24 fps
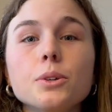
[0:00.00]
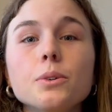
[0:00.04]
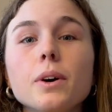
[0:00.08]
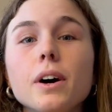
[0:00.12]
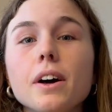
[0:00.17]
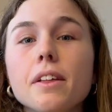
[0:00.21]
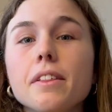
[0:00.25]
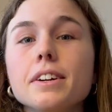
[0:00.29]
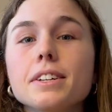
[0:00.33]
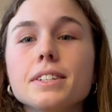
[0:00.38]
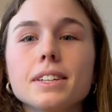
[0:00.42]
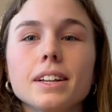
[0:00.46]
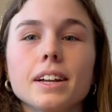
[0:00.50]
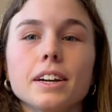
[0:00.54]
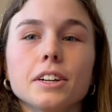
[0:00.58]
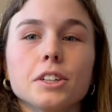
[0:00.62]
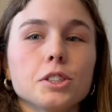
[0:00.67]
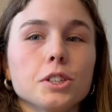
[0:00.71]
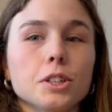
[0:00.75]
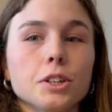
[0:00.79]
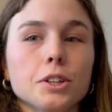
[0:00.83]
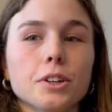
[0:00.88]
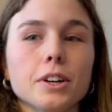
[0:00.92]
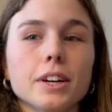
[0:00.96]
other
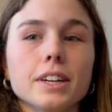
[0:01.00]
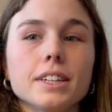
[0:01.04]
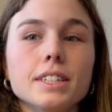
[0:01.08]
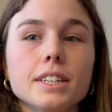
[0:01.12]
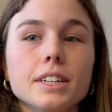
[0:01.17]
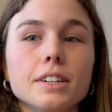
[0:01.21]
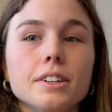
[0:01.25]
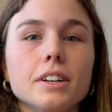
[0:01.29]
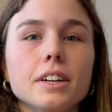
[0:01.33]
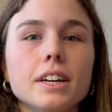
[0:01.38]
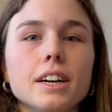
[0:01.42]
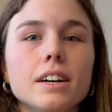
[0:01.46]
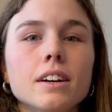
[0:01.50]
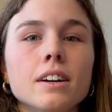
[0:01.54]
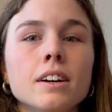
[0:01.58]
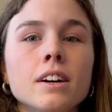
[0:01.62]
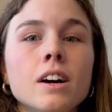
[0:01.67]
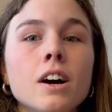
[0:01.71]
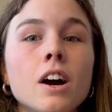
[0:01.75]
selection criteria,